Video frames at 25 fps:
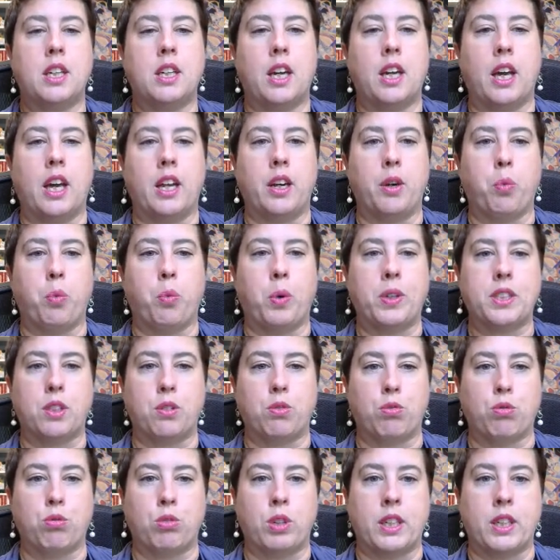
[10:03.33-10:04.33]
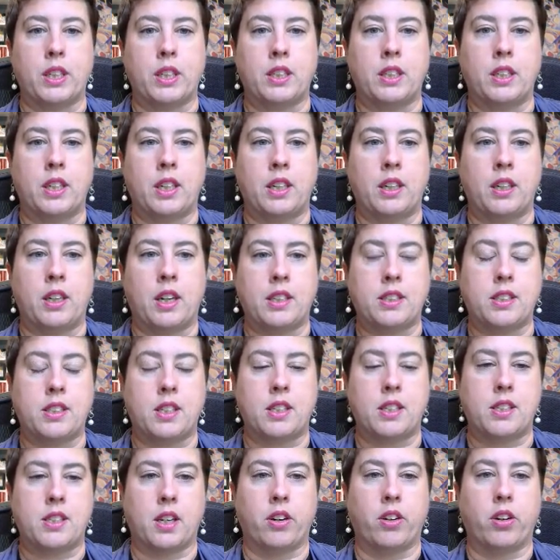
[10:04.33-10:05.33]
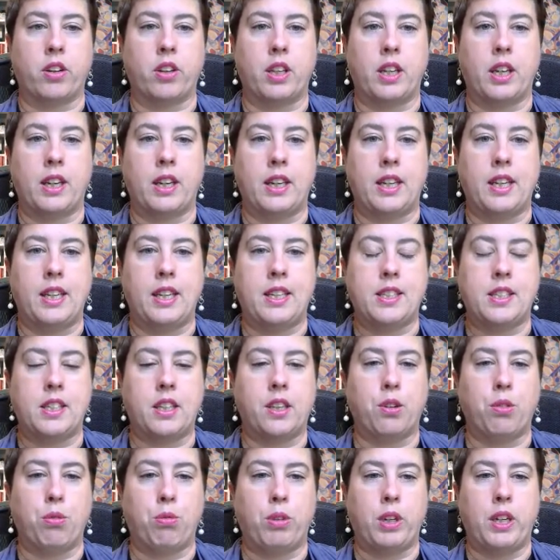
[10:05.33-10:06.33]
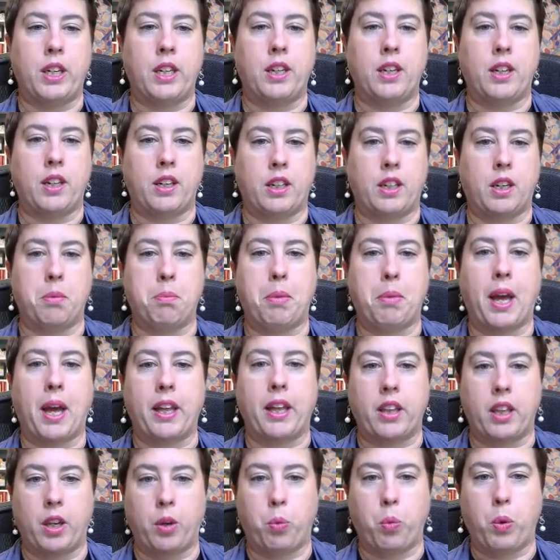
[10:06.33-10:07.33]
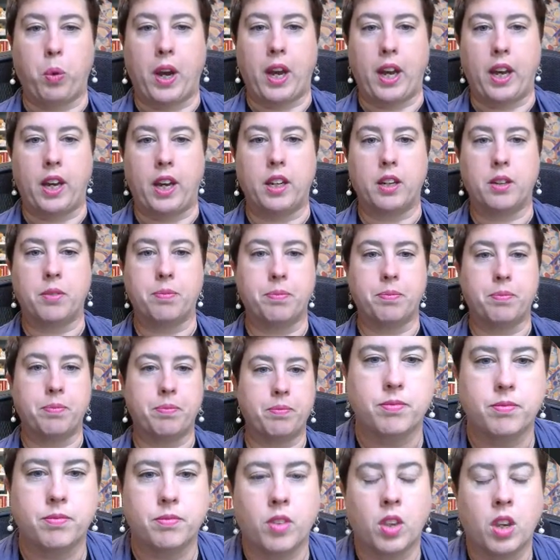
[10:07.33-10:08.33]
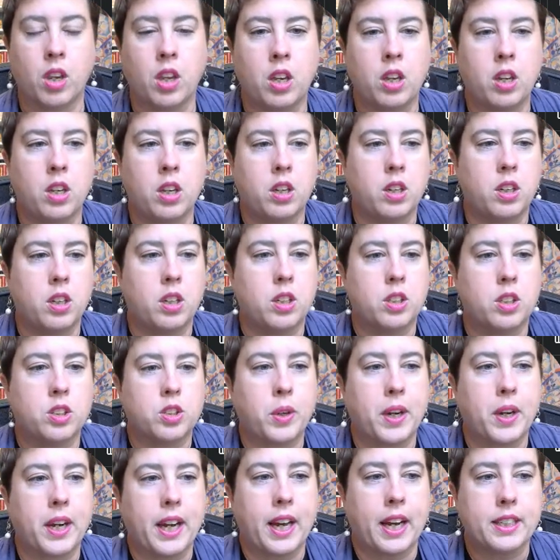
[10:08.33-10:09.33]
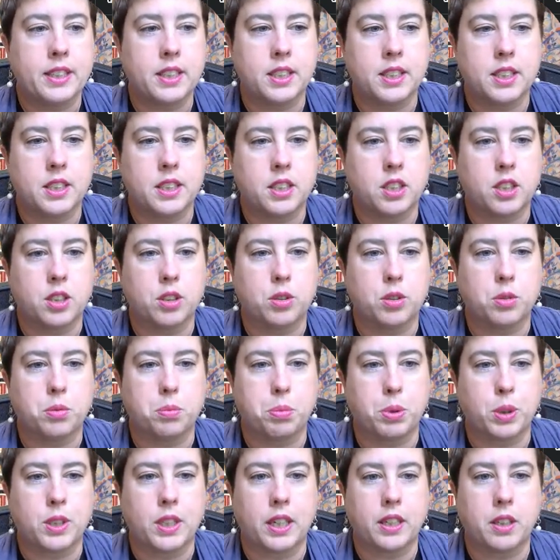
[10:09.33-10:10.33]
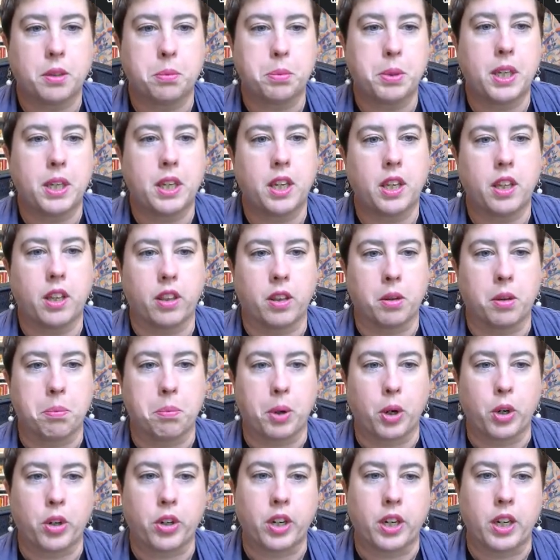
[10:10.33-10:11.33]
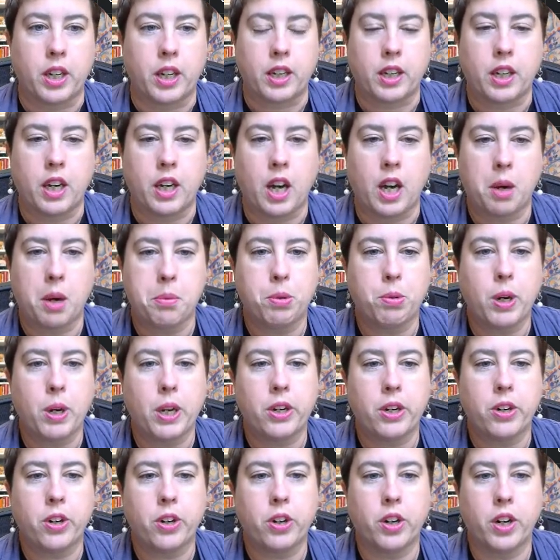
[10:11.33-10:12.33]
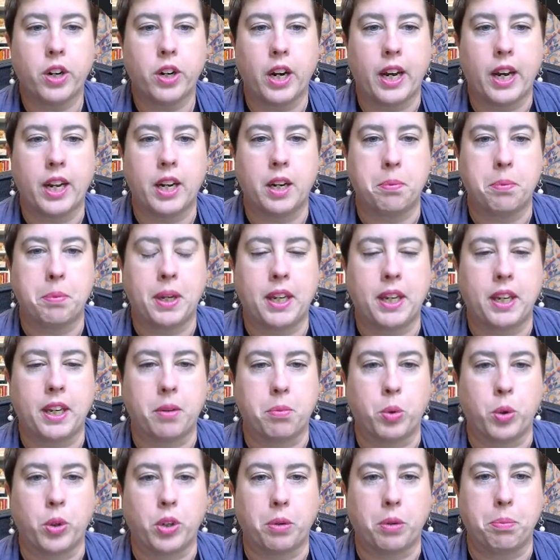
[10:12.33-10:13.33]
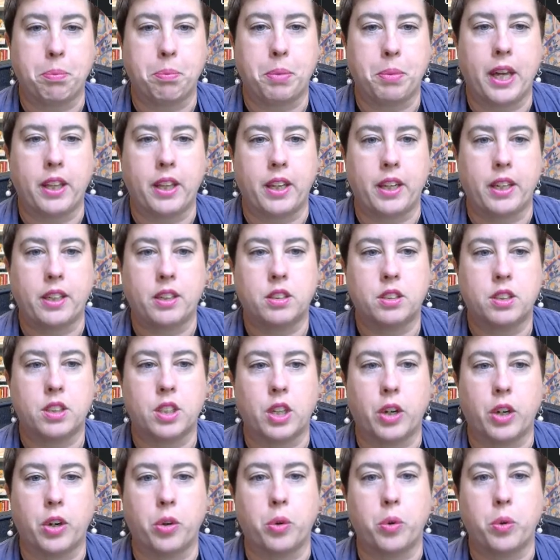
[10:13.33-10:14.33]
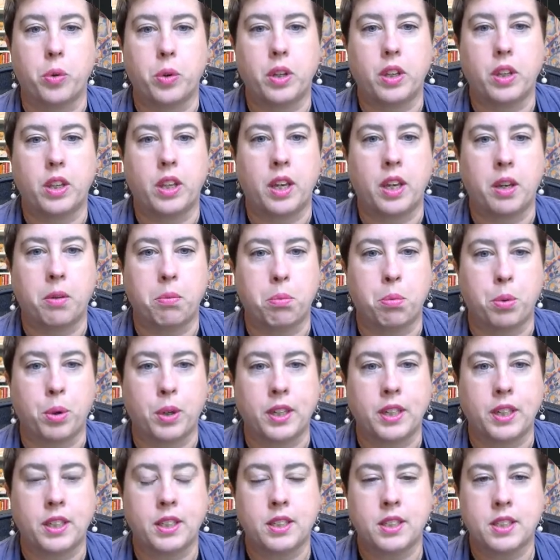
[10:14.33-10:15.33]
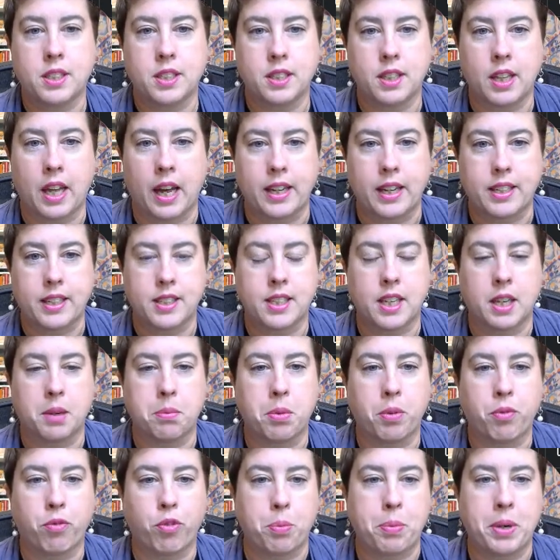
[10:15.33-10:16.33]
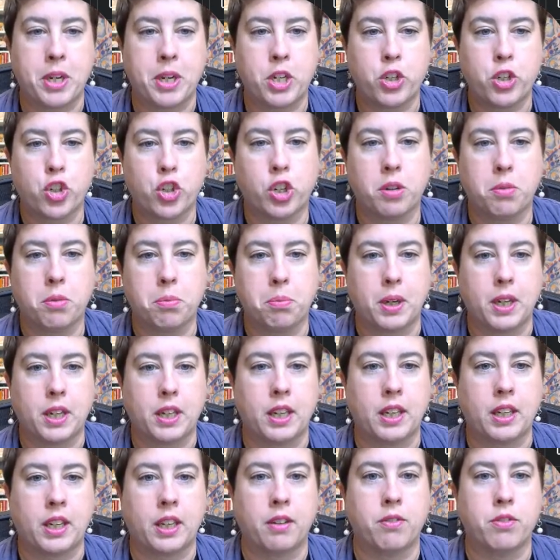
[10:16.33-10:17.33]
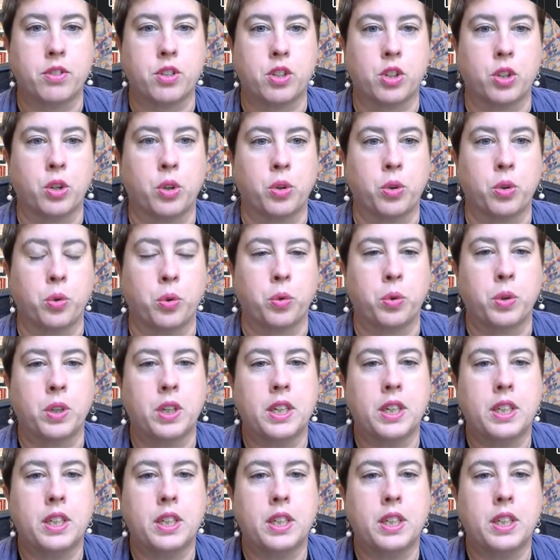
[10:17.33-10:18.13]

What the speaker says: and it wasn't written in necessarily an easy to read and compelling way. So I asked it to pretend to be the marketing copywriter and make it more compelling. So it brings that same information, but it gives you